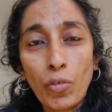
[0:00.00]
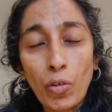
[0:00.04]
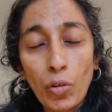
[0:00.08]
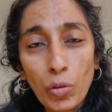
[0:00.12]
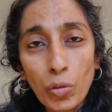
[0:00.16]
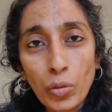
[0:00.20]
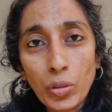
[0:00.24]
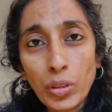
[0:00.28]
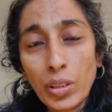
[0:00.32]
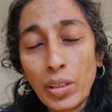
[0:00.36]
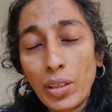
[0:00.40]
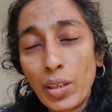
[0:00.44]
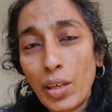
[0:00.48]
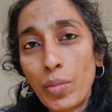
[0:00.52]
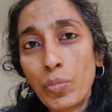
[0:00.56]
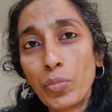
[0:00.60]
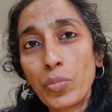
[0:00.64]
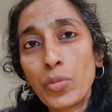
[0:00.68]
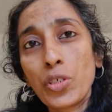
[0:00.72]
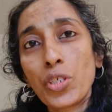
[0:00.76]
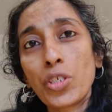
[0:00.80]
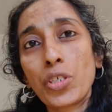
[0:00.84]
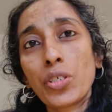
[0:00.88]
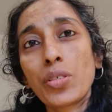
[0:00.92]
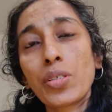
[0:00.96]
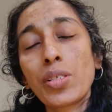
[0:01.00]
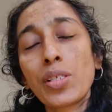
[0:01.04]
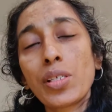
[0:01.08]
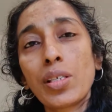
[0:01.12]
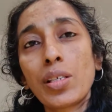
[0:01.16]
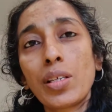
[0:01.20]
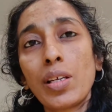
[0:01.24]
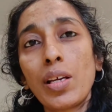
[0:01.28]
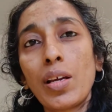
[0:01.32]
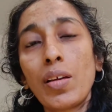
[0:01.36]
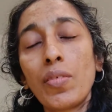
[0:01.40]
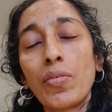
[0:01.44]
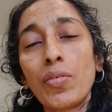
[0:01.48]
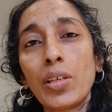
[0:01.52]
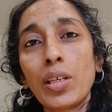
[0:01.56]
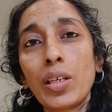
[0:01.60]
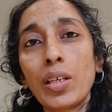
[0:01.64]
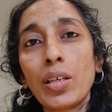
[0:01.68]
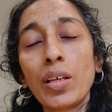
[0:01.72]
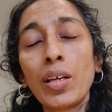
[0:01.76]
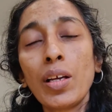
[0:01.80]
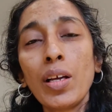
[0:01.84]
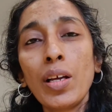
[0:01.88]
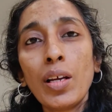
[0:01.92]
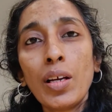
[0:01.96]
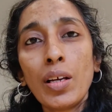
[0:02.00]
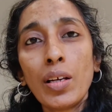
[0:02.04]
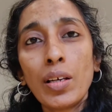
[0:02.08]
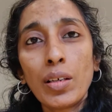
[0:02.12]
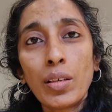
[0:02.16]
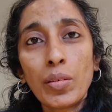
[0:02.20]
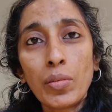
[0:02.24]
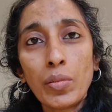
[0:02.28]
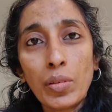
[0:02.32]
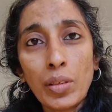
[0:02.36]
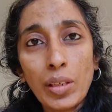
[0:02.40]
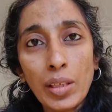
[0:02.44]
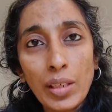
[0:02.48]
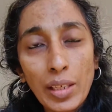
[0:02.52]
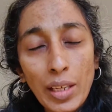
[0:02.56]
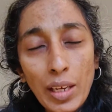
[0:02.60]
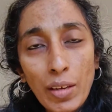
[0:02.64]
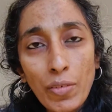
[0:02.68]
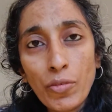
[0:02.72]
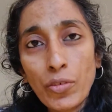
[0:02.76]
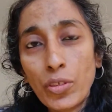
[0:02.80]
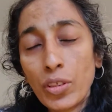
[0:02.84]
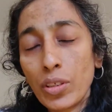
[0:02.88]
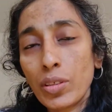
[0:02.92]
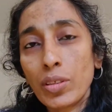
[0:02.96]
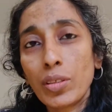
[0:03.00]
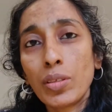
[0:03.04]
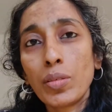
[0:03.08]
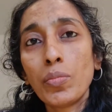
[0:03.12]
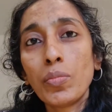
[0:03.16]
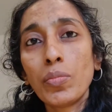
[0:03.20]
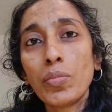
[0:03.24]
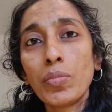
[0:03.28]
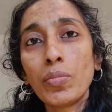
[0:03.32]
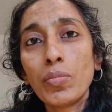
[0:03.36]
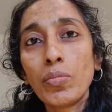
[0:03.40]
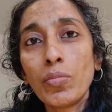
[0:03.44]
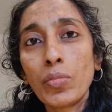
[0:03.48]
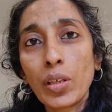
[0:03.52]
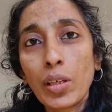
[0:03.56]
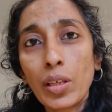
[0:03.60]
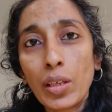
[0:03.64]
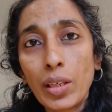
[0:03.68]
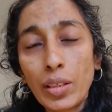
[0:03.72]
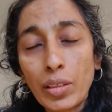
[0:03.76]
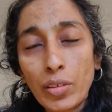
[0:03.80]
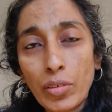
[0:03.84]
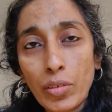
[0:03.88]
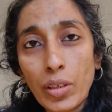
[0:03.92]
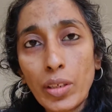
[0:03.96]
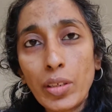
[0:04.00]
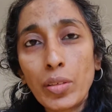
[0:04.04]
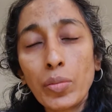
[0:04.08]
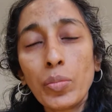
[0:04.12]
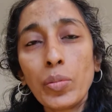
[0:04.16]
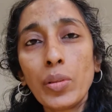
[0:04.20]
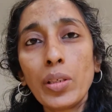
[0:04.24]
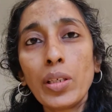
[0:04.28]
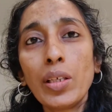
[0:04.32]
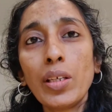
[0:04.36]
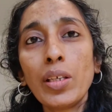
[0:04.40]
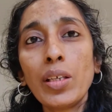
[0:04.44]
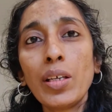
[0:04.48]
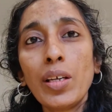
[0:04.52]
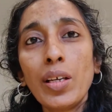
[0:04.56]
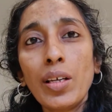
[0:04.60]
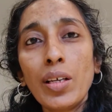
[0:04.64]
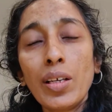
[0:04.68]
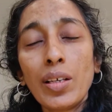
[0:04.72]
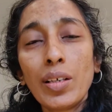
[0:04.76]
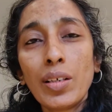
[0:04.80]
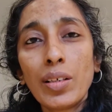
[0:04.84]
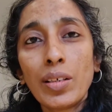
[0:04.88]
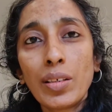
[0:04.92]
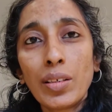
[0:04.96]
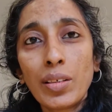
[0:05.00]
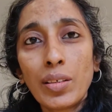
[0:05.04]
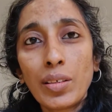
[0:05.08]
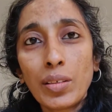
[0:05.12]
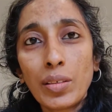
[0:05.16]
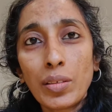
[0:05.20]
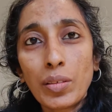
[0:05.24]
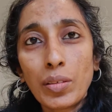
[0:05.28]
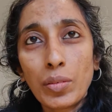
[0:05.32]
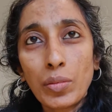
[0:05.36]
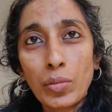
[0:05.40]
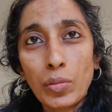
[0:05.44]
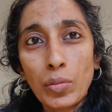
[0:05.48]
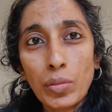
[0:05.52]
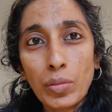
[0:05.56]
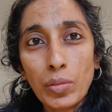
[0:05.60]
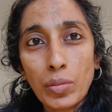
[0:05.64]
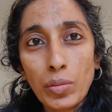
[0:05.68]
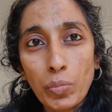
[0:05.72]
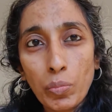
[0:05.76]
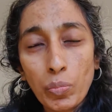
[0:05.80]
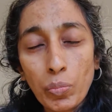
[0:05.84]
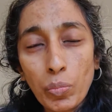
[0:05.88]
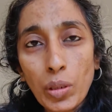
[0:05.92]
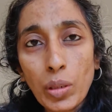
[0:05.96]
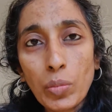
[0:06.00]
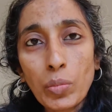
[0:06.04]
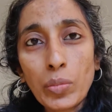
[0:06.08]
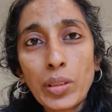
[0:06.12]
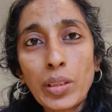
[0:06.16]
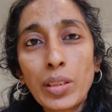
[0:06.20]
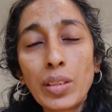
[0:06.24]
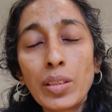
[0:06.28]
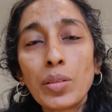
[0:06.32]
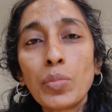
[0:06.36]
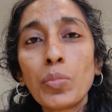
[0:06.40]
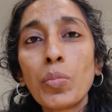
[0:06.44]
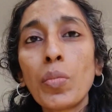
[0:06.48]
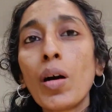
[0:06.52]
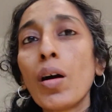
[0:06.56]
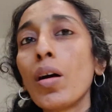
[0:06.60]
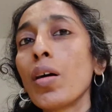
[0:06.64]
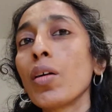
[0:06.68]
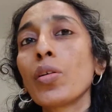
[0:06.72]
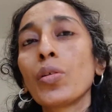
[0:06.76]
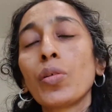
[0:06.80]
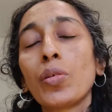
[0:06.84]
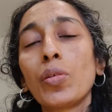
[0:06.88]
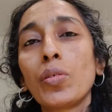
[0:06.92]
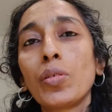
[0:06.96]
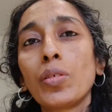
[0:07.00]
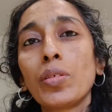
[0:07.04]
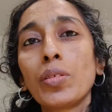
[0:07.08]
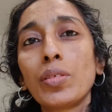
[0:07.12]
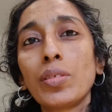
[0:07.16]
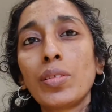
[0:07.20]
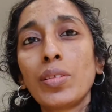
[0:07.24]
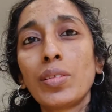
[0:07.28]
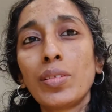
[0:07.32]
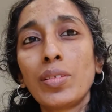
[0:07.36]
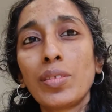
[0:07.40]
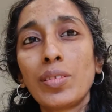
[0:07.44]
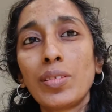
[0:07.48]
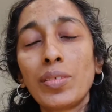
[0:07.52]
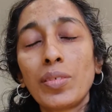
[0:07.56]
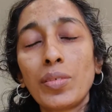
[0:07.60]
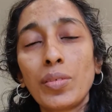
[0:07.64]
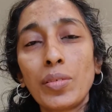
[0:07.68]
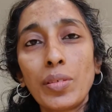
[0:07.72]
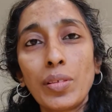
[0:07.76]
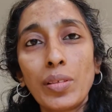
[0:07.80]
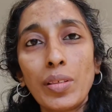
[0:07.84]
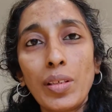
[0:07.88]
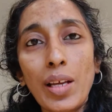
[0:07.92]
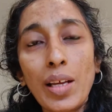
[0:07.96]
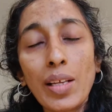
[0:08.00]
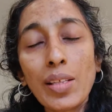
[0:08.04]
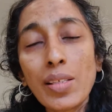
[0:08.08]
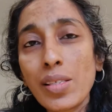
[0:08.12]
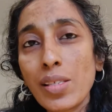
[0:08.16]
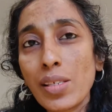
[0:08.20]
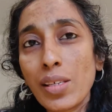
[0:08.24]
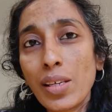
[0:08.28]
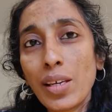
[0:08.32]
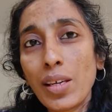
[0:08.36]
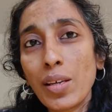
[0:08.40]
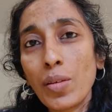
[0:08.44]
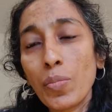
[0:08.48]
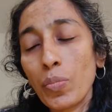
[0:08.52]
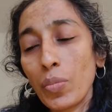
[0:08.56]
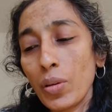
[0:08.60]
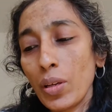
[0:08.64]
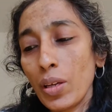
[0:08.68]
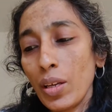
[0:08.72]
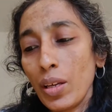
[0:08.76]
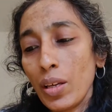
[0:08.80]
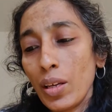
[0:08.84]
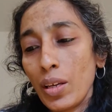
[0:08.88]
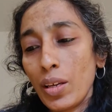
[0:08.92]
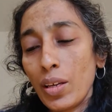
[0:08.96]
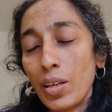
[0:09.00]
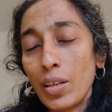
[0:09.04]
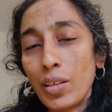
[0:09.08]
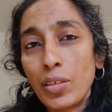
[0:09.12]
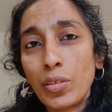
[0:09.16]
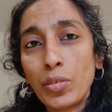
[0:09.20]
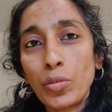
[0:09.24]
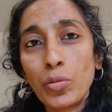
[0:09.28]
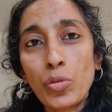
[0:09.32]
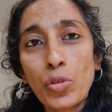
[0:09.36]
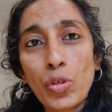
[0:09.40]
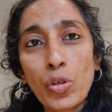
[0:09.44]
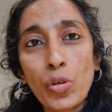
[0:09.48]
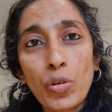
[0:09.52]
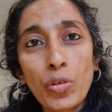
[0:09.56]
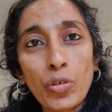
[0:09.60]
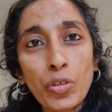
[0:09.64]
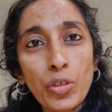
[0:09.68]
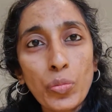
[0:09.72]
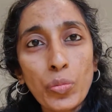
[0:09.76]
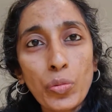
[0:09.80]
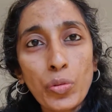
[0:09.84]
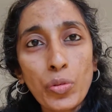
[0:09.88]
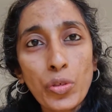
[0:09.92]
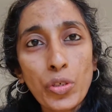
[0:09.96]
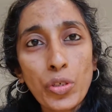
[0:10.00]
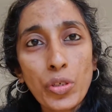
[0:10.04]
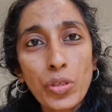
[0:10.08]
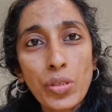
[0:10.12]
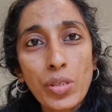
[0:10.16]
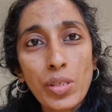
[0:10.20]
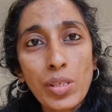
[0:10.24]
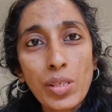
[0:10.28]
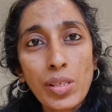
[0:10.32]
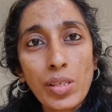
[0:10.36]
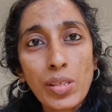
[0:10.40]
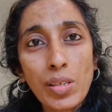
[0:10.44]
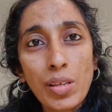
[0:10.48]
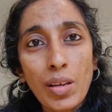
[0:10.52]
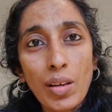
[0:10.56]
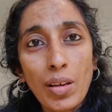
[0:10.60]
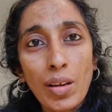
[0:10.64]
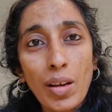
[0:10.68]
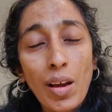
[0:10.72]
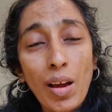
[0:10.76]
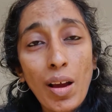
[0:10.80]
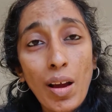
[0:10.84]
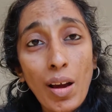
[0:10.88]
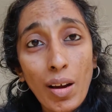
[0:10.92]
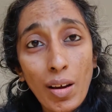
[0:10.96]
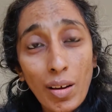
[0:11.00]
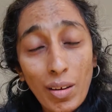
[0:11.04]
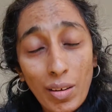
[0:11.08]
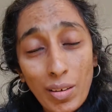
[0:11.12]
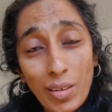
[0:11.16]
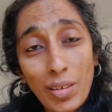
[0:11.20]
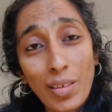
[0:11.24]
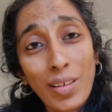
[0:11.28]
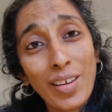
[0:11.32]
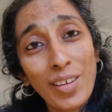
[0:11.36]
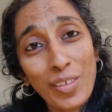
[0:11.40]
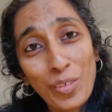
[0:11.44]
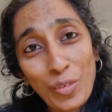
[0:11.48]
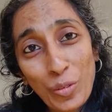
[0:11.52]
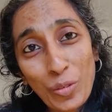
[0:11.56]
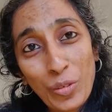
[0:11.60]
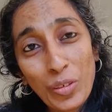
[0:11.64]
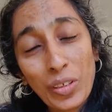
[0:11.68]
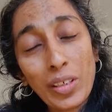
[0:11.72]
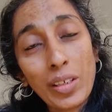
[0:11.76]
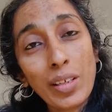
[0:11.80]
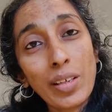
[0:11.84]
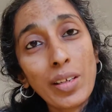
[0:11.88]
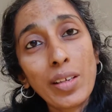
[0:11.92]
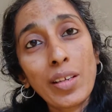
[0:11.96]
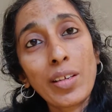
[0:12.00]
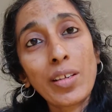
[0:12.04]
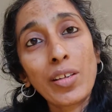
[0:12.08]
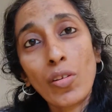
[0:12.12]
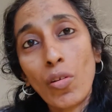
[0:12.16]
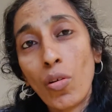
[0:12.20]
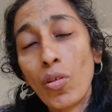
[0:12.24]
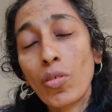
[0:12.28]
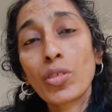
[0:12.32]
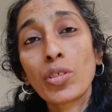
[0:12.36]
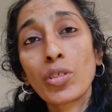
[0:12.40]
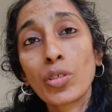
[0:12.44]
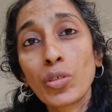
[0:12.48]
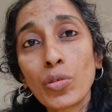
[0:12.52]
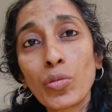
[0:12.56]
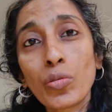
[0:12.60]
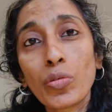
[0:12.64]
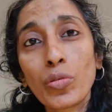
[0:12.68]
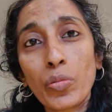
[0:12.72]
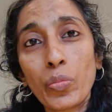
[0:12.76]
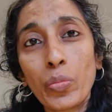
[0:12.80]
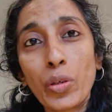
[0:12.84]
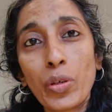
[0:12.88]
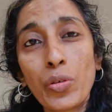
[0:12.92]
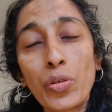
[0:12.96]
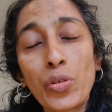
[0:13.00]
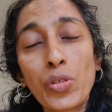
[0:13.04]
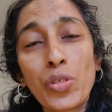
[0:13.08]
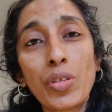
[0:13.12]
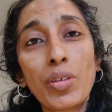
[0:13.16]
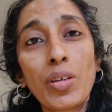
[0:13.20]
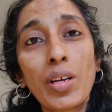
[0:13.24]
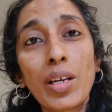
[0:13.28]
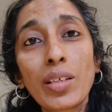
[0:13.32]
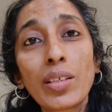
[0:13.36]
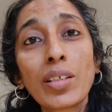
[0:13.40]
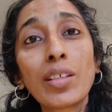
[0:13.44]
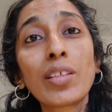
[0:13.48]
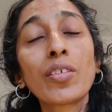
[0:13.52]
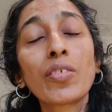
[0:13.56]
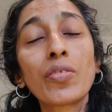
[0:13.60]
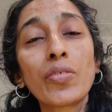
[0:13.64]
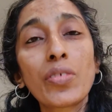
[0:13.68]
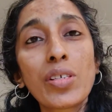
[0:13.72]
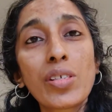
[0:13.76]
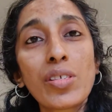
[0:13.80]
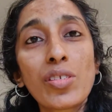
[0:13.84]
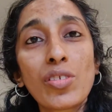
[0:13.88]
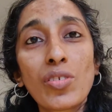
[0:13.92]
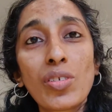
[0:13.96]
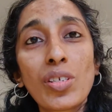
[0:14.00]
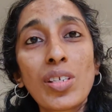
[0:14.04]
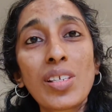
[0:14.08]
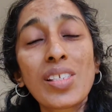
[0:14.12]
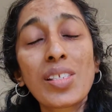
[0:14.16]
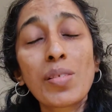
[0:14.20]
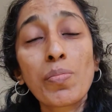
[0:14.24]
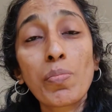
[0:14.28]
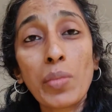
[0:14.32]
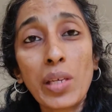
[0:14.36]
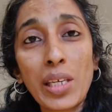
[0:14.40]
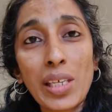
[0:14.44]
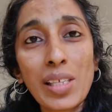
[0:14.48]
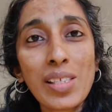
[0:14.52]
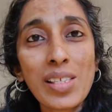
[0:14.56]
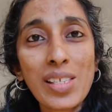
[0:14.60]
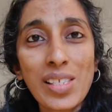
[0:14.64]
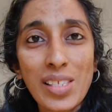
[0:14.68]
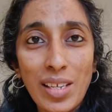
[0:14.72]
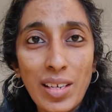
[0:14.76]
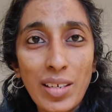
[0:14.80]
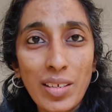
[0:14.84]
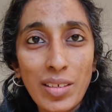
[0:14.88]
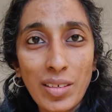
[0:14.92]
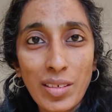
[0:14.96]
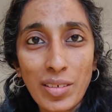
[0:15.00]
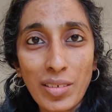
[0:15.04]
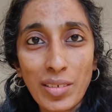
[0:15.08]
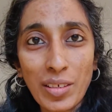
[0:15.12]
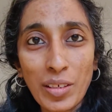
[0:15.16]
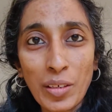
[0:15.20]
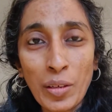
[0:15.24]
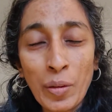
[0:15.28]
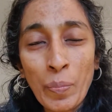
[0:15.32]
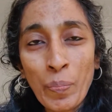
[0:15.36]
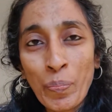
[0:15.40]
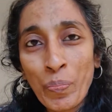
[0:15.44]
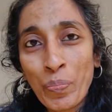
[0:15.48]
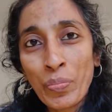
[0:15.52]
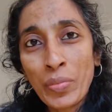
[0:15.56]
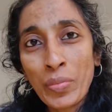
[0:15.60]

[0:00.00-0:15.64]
followed their ambitions and having left an incredibly permanent mark on the landscape, and whose contributions are ironically not known because the writing of history is male centered,